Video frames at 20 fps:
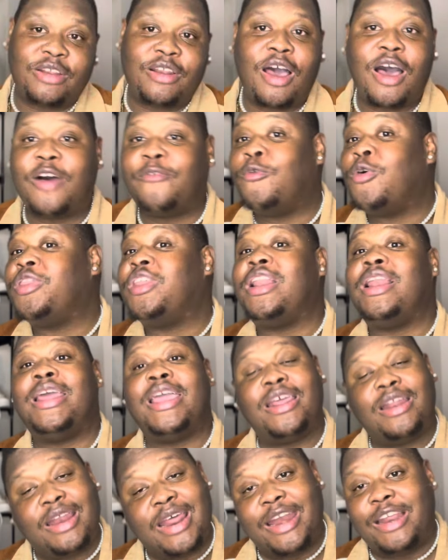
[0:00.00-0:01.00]
off with the
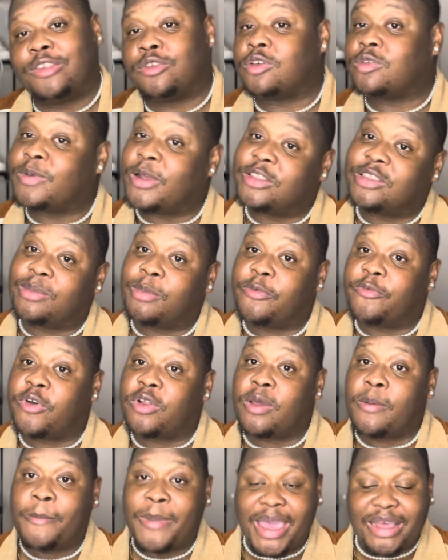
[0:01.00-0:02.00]
lady that is responsible for
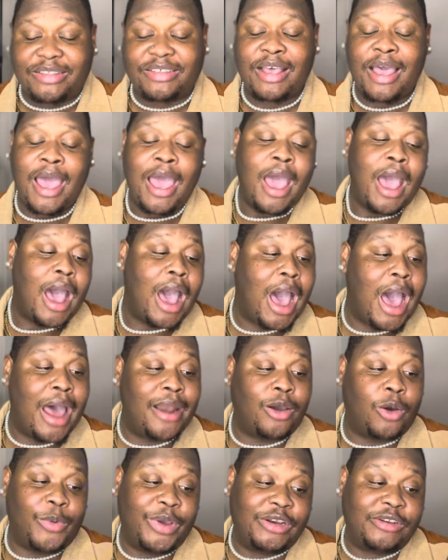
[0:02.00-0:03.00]
the Met,
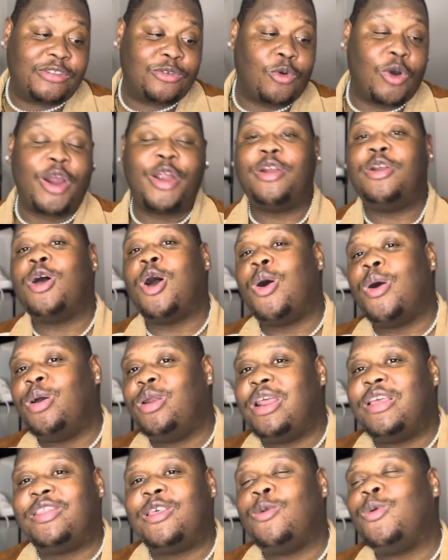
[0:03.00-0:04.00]
Anna Wintour. Now,
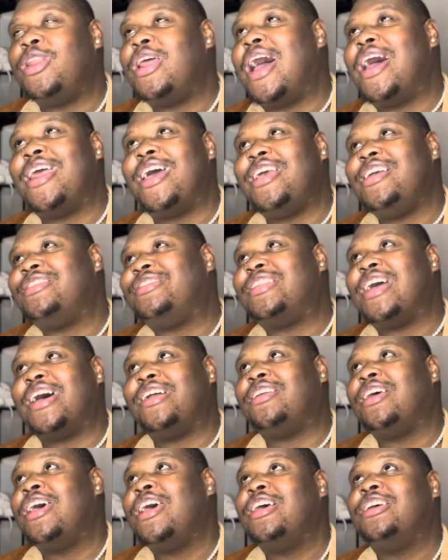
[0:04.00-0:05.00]
the thing with Anna is
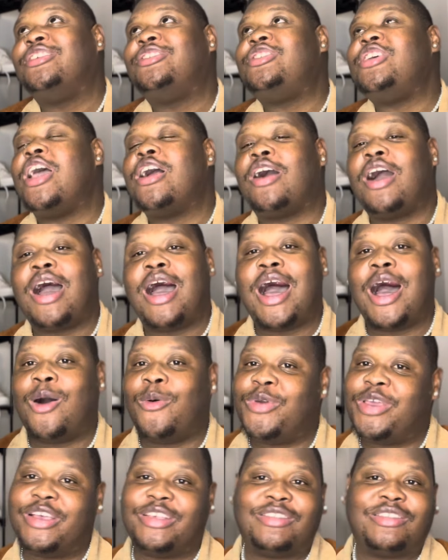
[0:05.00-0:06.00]
that she ever
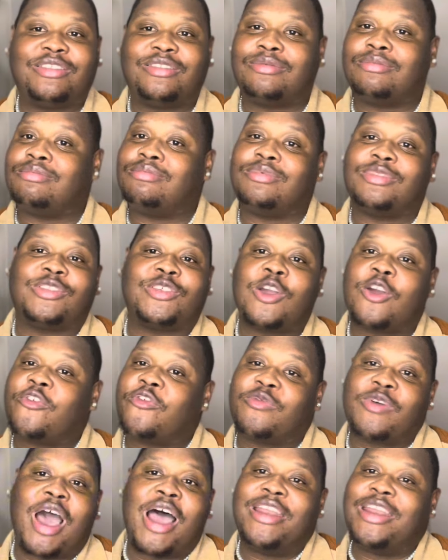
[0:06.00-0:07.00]
always
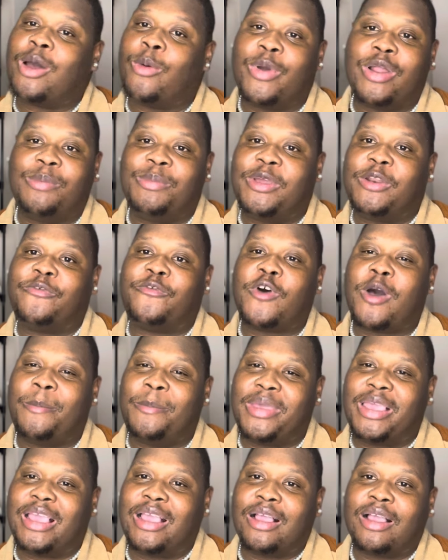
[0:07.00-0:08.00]
serve underwhelming for
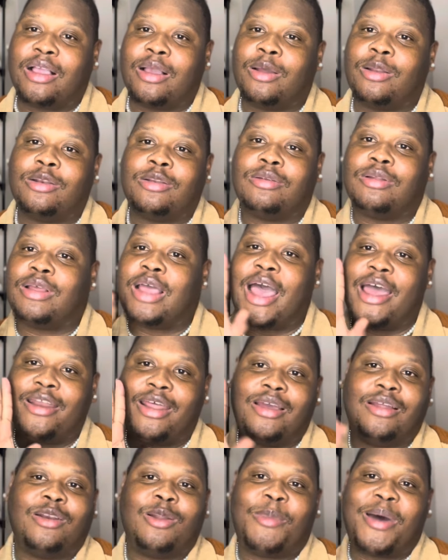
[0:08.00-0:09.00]
me.
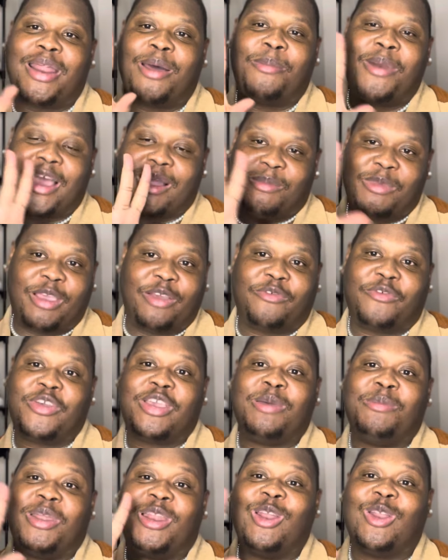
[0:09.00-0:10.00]
Anna, the black me,
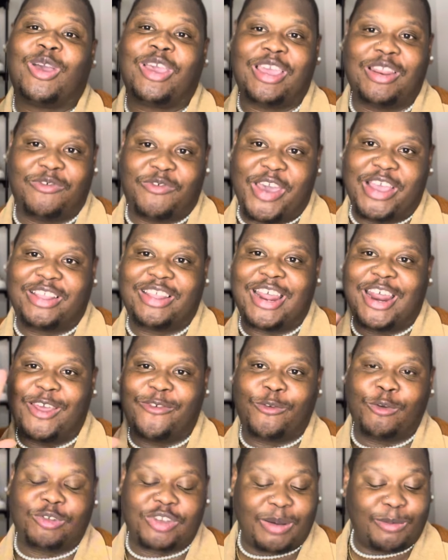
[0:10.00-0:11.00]
forgive me, they look inviting in the
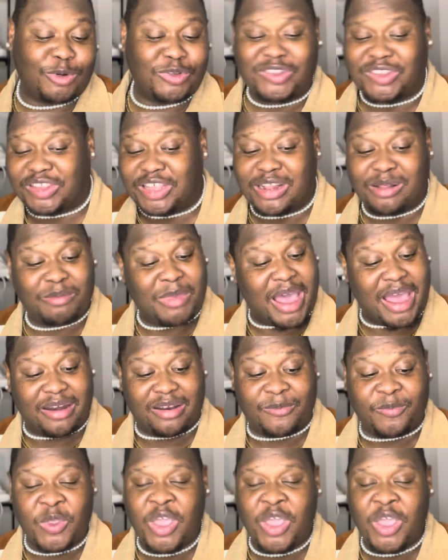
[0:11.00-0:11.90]
future. But still, man,